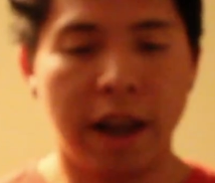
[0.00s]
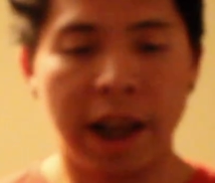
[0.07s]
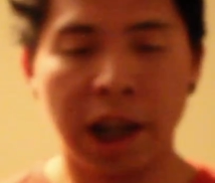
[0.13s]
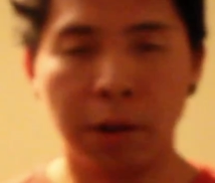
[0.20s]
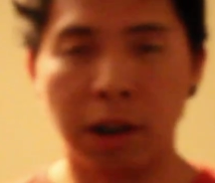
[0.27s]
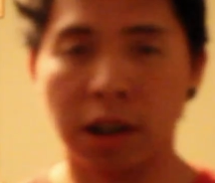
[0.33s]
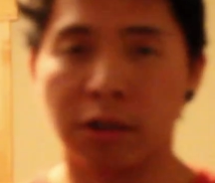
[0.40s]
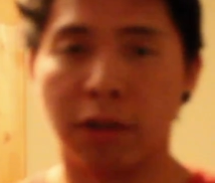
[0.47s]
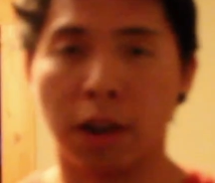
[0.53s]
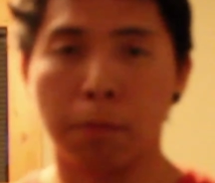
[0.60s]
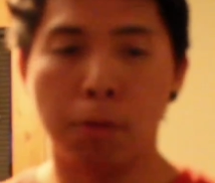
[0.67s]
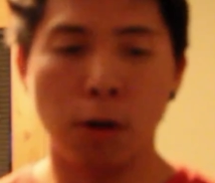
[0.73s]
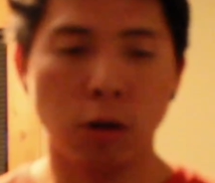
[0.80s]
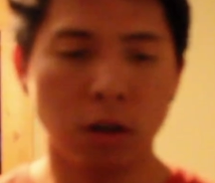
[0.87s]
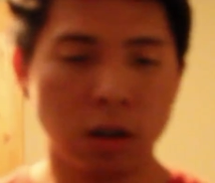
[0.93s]
Anyways, for the
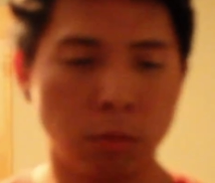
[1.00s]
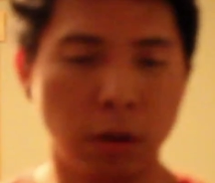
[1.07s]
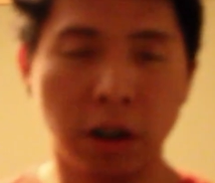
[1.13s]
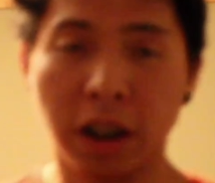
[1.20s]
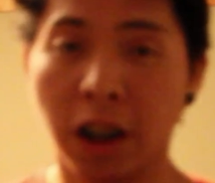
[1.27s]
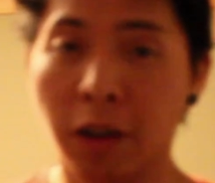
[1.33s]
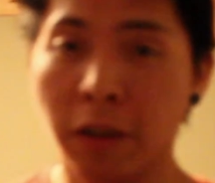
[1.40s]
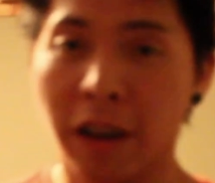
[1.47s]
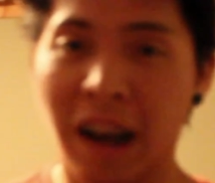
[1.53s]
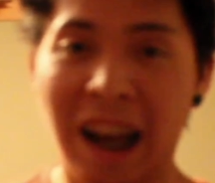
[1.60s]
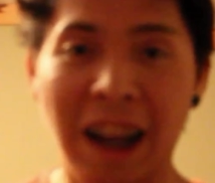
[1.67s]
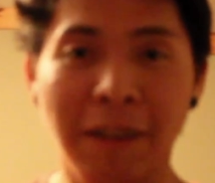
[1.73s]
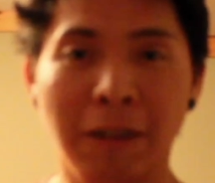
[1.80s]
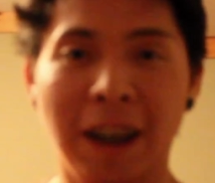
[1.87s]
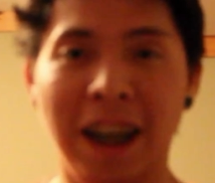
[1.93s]
post-workout,
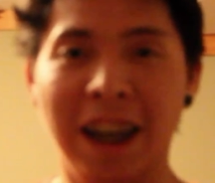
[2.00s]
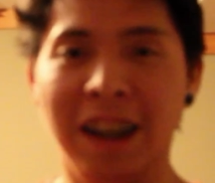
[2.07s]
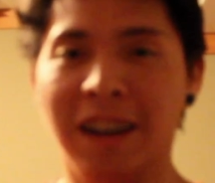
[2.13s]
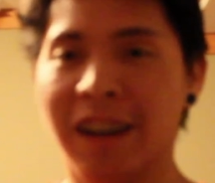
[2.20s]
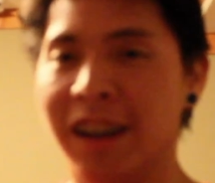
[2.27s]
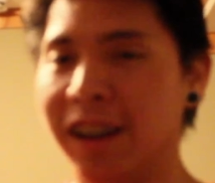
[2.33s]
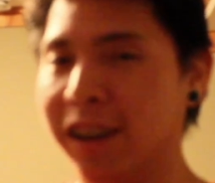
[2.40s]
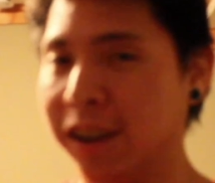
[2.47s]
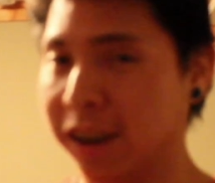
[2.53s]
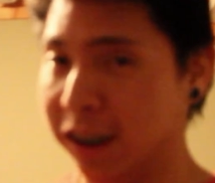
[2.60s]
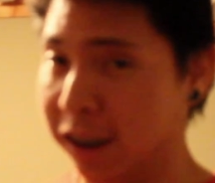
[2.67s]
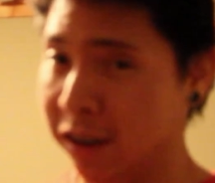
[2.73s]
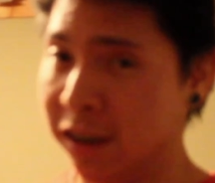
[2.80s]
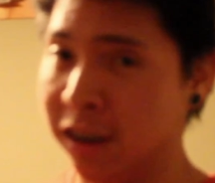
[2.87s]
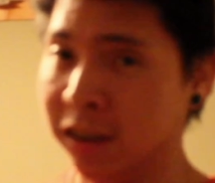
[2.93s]
I've had, I'm
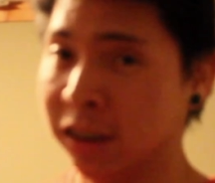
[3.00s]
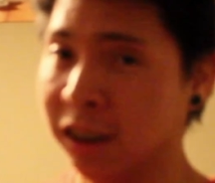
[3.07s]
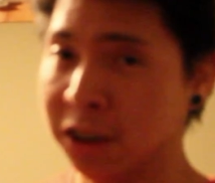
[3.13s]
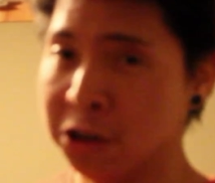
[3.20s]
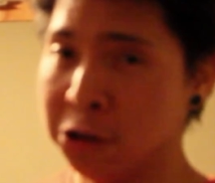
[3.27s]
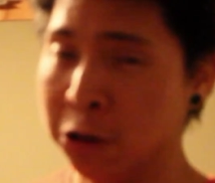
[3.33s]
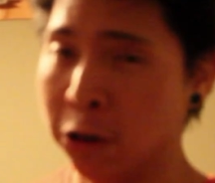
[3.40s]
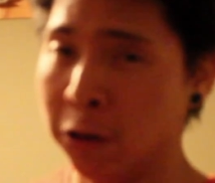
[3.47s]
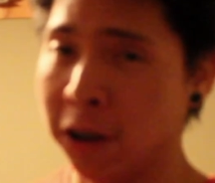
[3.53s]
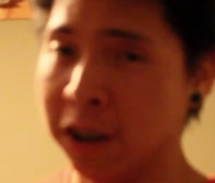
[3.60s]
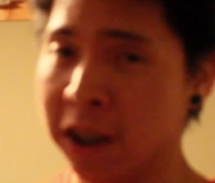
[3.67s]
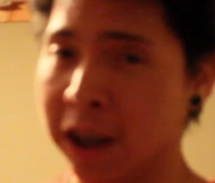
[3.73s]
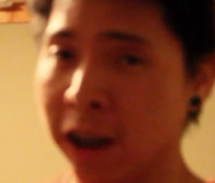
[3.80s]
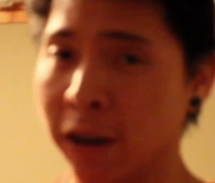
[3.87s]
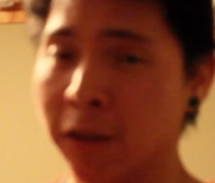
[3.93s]
going to let you know right
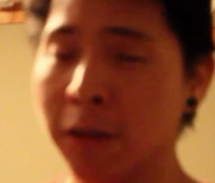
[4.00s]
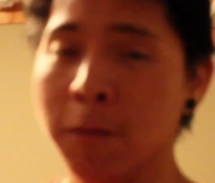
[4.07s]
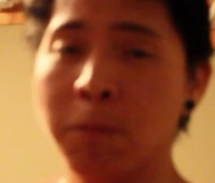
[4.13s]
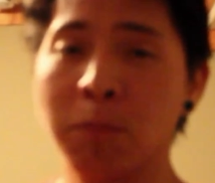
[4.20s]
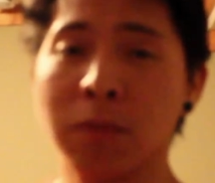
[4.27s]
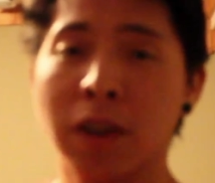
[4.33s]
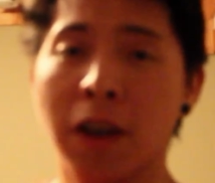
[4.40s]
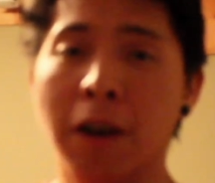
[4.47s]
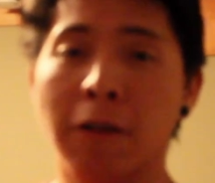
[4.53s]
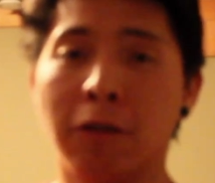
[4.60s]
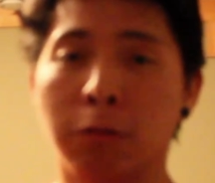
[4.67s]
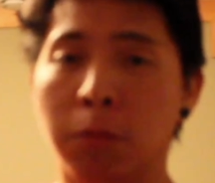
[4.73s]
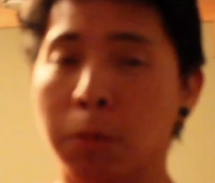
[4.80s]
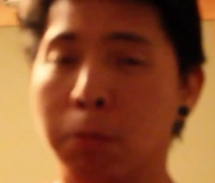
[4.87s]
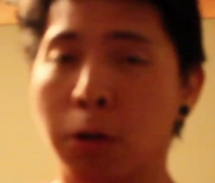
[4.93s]
now, for my